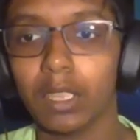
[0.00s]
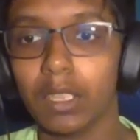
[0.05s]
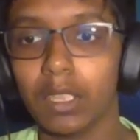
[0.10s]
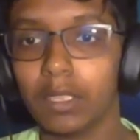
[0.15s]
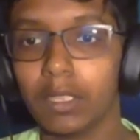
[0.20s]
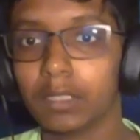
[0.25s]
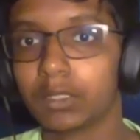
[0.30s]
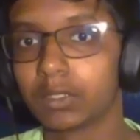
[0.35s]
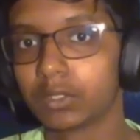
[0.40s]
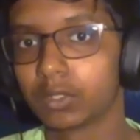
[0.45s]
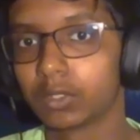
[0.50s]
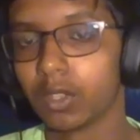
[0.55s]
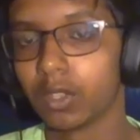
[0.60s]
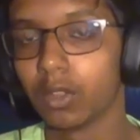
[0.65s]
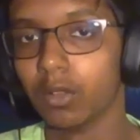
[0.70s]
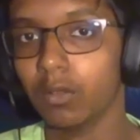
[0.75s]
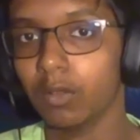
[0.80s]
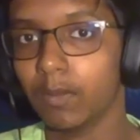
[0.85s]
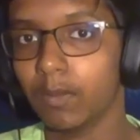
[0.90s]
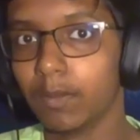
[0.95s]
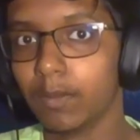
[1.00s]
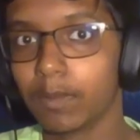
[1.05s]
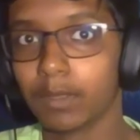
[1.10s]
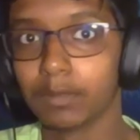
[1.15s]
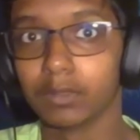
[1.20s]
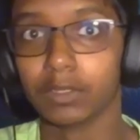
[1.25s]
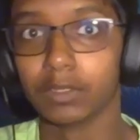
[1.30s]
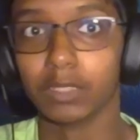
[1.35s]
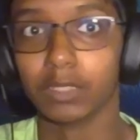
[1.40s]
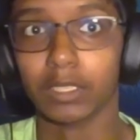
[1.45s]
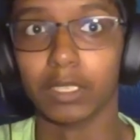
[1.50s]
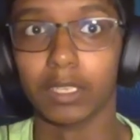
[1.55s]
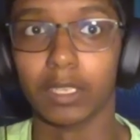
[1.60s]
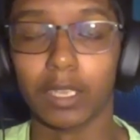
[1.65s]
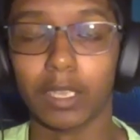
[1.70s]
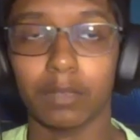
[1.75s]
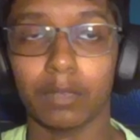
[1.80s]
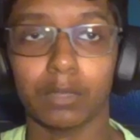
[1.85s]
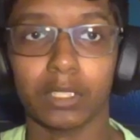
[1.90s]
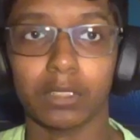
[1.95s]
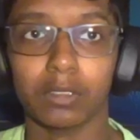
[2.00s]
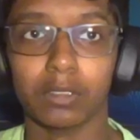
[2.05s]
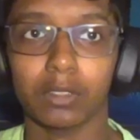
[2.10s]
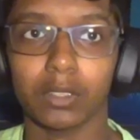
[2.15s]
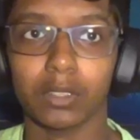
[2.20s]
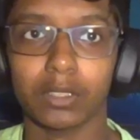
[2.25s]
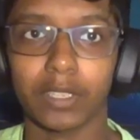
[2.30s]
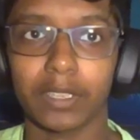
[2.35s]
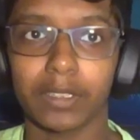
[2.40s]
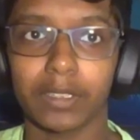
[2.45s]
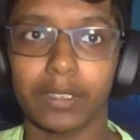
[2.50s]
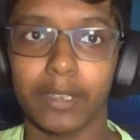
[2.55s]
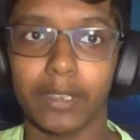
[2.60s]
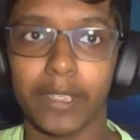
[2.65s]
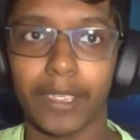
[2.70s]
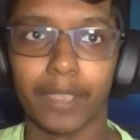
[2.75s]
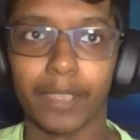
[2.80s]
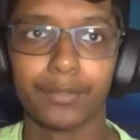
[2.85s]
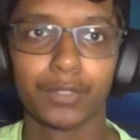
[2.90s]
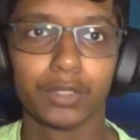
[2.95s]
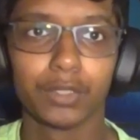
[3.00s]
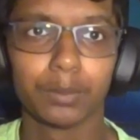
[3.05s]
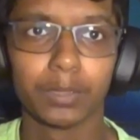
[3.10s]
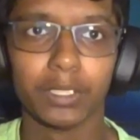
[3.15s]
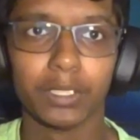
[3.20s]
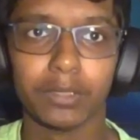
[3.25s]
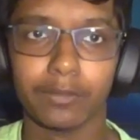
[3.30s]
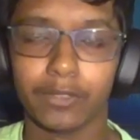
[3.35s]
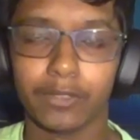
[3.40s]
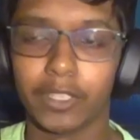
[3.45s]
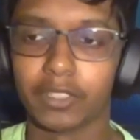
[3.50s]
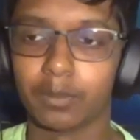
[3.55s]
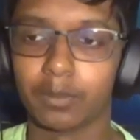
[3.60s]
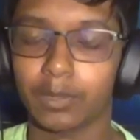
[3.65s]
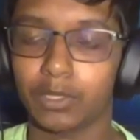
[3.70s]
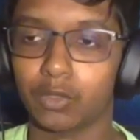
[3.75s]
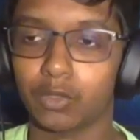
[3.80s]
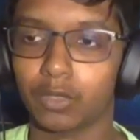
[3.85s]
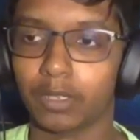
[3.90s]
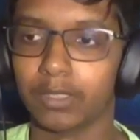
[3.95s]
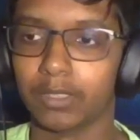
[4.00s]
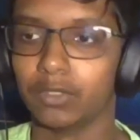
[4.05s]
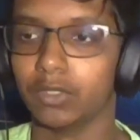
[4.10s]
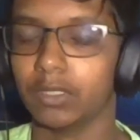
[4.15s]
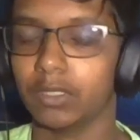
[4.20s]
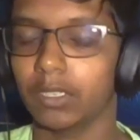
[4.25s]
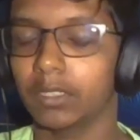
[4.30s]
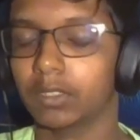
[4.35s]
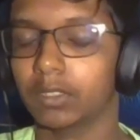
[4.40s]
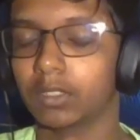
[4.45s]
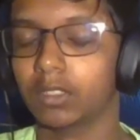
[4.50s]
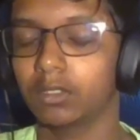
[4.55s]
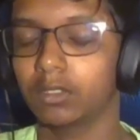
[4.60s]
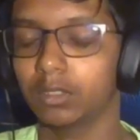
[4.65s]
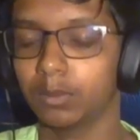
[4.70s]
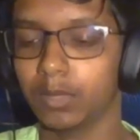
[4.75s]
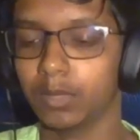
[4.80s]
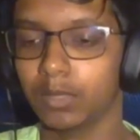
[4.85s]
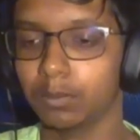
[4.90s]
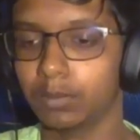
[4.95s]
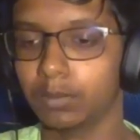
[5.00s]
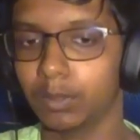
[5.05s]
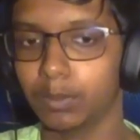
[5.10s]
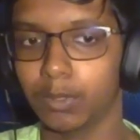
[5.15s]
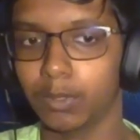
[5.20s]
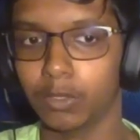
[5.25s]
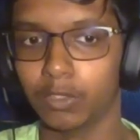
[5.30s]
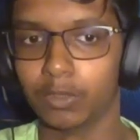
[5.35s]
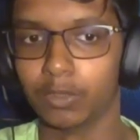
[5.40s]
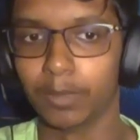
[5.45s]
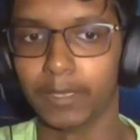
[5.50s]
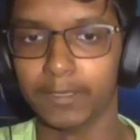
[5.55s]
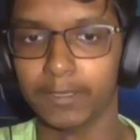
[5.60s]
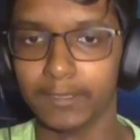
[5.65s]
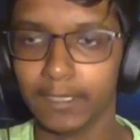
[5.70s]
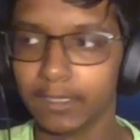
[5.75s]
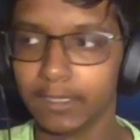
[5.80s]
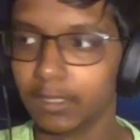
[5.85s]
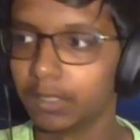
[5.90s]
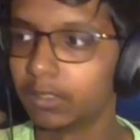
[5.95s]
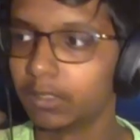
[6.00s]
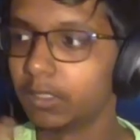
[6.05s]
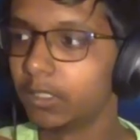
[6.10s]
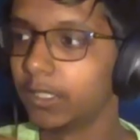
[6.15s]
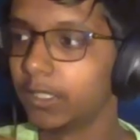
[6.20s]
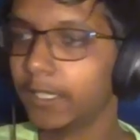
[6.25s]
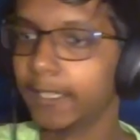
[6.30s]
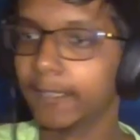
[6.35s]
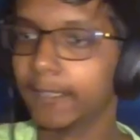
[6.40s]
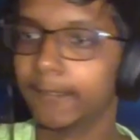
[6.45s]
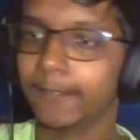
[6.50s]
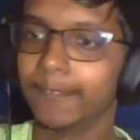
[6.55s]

So, today I wanted to look at an F2P investment strategy that is currently being proposed by none other than